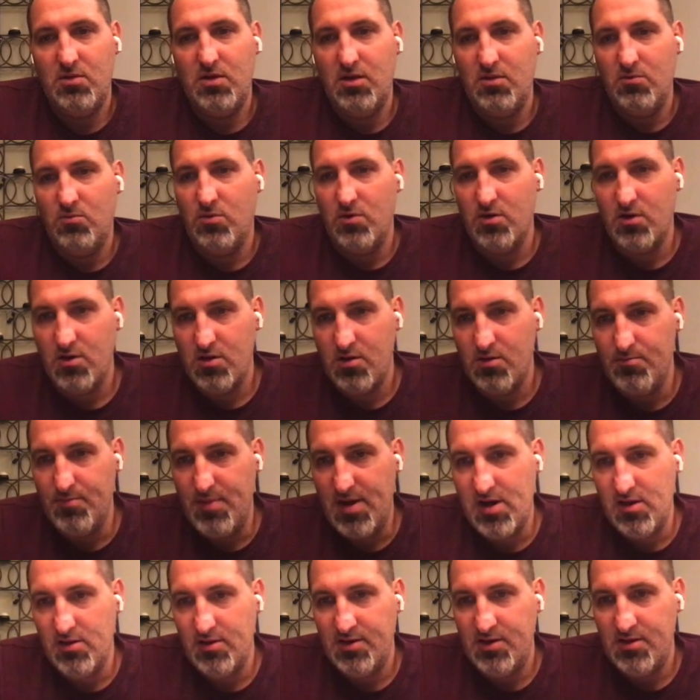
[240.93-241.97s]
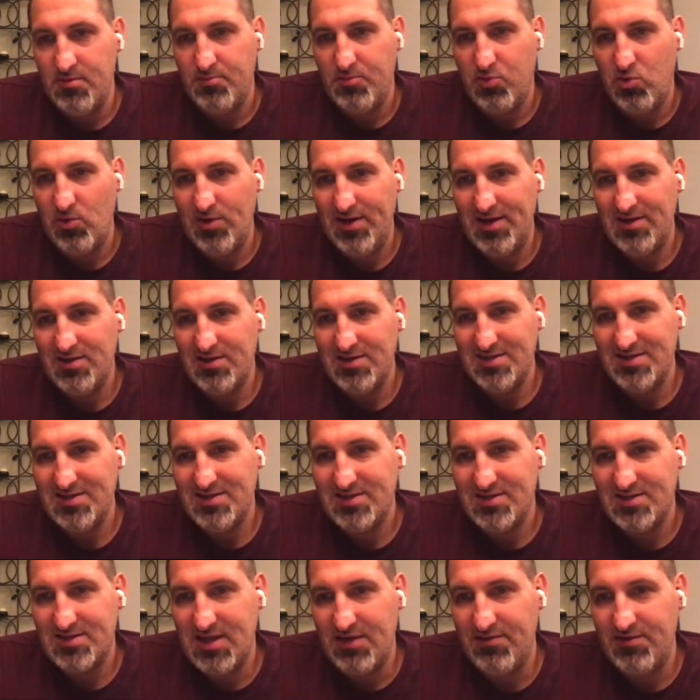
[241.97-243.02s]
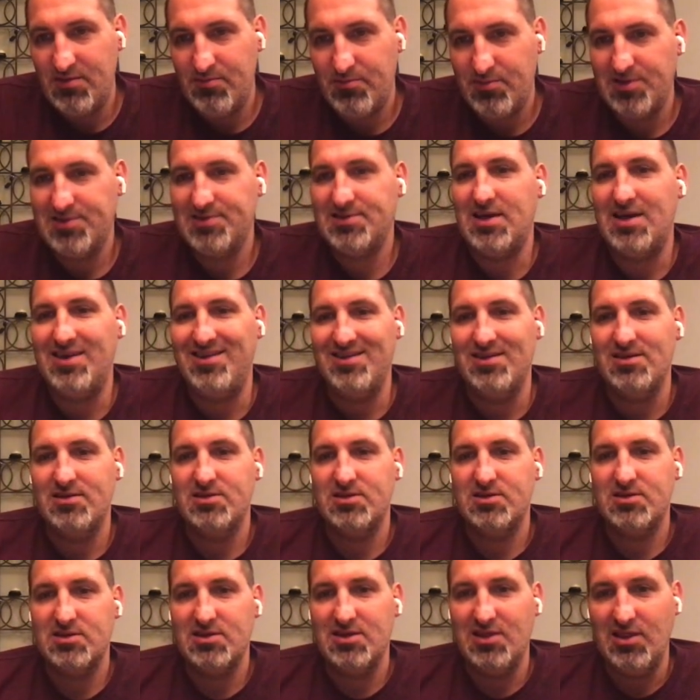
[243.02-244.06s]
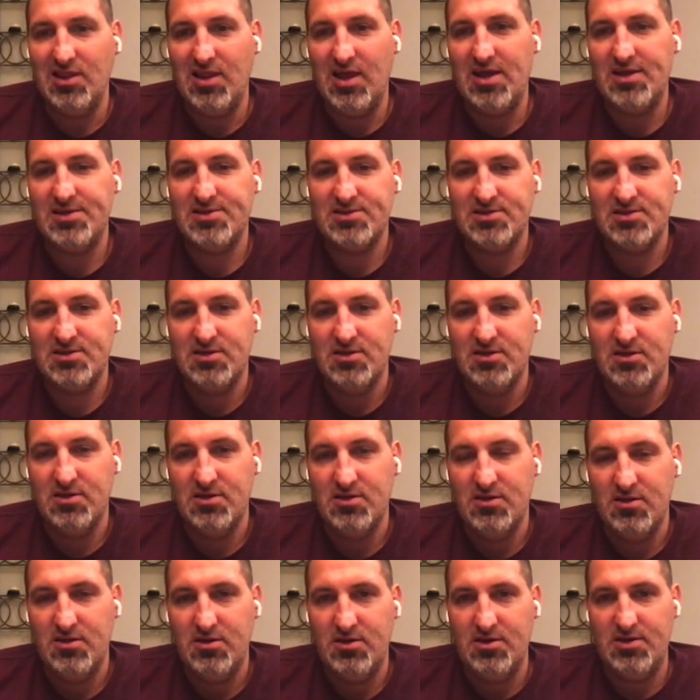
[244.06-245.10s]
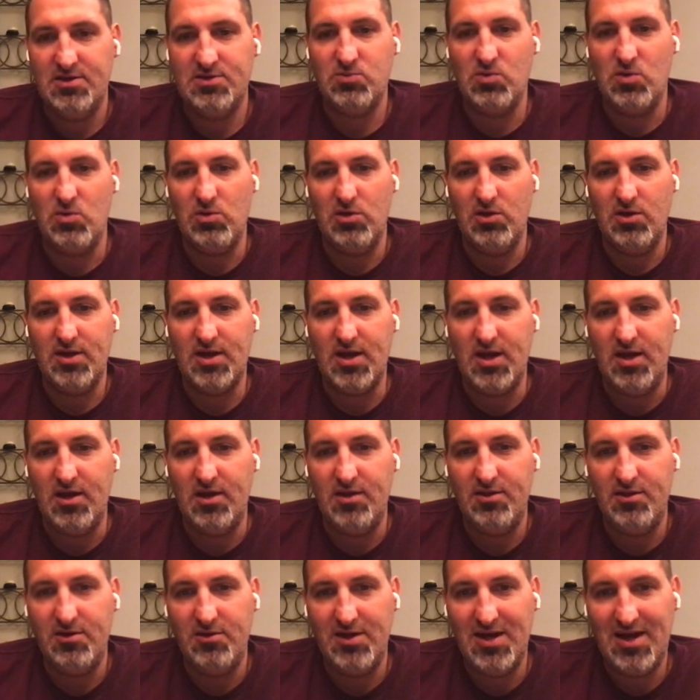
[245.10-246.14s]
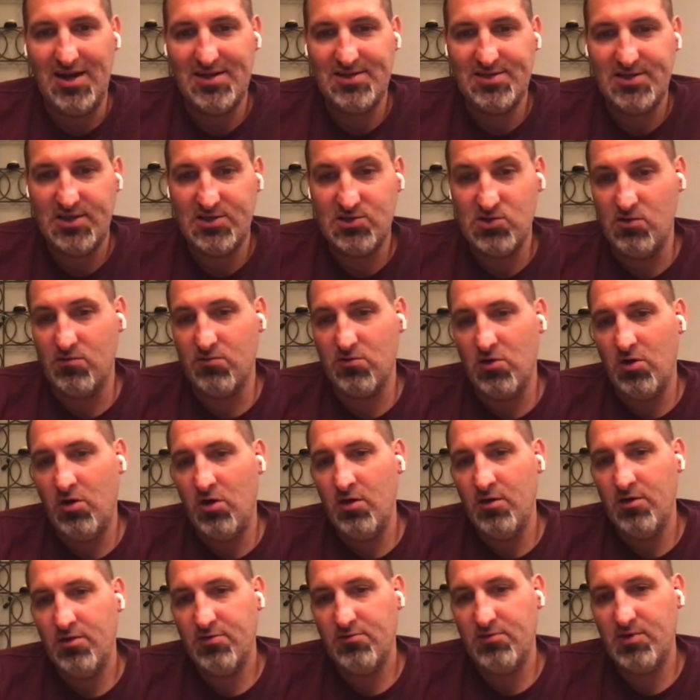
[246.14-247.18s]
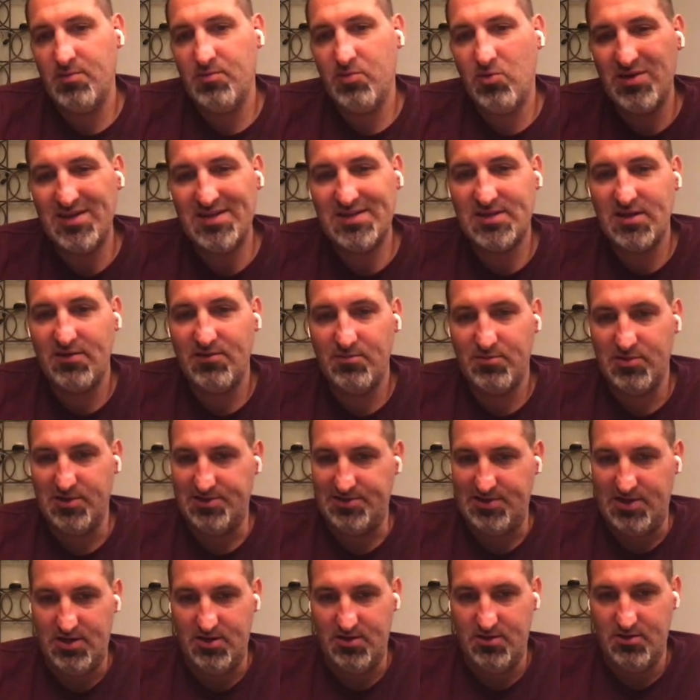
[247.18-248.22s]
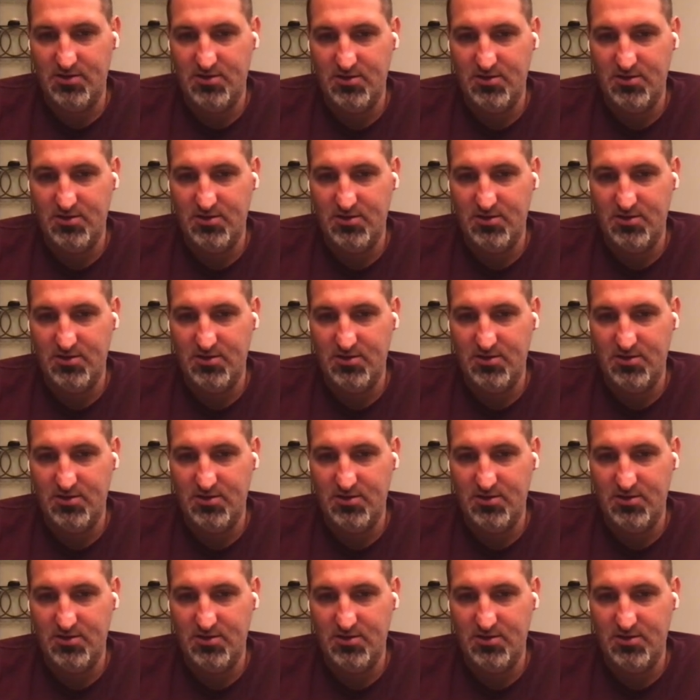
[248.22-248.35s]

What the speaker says: We're Maryland, 0.7% less is what we're looking at. In the United States overall, 3.7%.